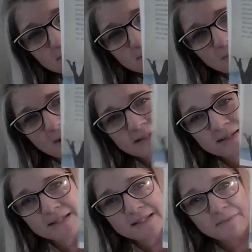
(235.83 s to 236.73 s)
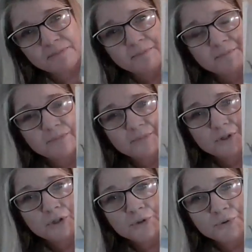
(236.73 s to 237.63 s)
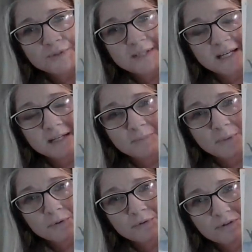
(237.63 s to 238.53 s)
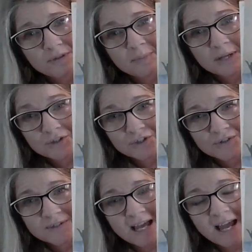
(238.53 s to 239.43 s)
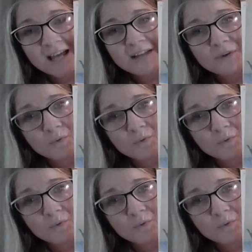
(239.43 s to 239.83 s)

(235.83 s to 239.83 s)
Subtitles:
So I see some clues in both the pictures and the